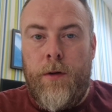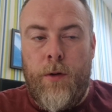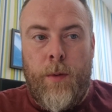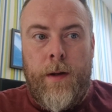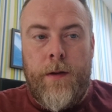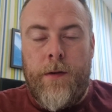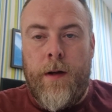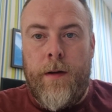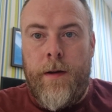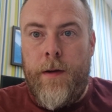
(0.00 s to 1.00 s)
doing this
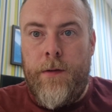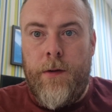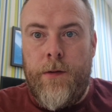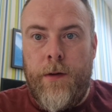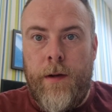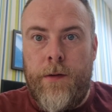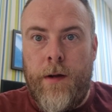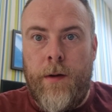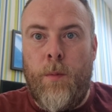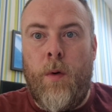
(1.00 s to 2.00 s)
kind of distance and this
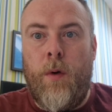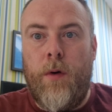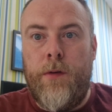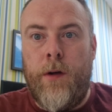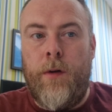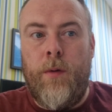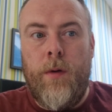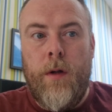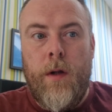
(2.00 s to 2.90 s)
kind of walk. So